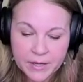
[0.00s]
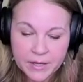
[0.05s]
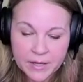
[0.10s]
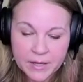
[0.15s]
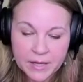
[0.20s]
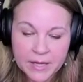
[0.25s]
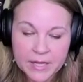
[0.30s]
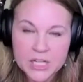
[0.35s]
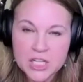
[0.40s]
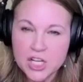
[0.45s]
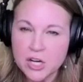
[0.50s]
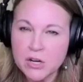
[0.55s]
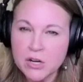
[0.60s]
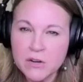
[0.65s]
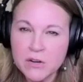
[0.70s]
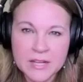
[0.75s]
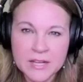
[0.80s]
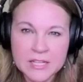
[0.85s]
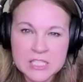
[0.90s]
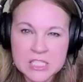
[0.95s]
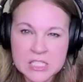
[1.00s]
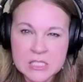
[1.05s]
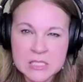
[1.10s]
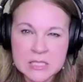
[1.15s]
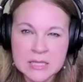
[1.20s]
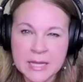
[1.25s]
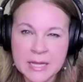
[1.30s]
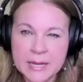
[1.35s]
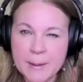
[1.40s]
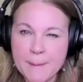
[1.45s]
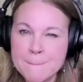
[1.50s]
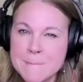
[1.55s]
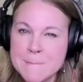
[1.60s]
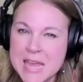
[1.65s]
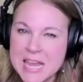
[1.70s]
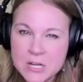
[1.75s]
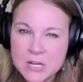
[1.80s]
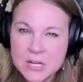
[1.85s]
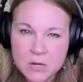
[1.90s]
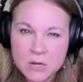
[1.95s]
And to her, that just like
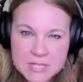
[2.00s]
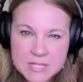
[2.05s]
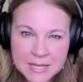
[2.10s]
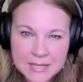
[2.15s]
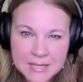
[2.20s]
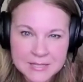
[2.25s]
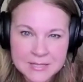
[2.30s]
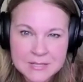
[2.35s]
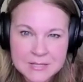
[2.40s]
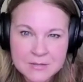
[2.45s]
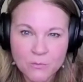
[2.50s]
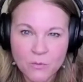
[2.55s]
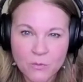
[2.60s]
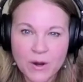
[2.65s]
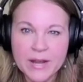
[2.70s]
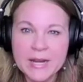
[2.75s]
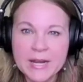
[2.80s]
made no sense, right?